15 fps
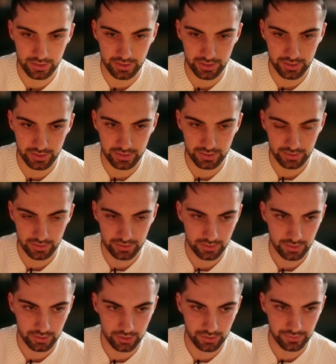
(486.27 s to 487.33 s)
Click,
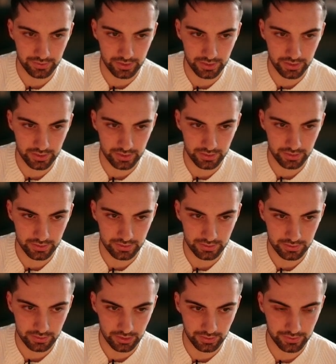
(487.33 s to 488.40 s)
Shift click,
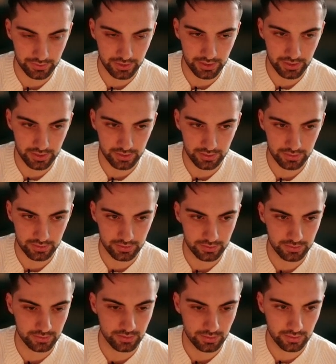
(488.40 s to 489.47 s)
Shift click.
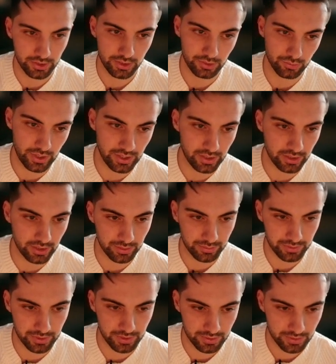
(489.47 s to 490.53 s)
You can right click,
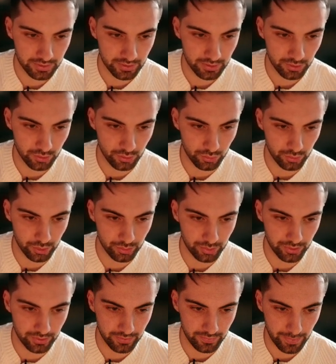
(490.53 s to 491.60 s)

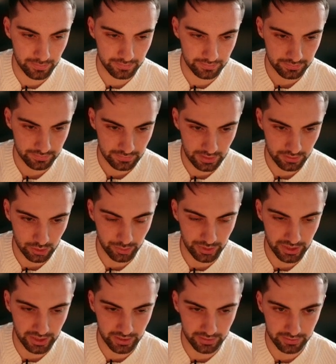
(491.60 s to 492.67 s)
Group,
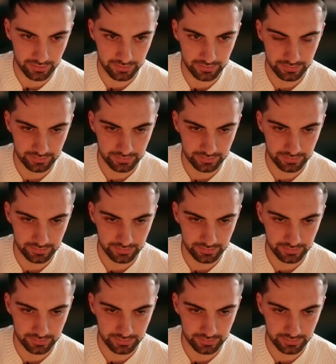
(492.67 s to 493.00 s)
Duplicate,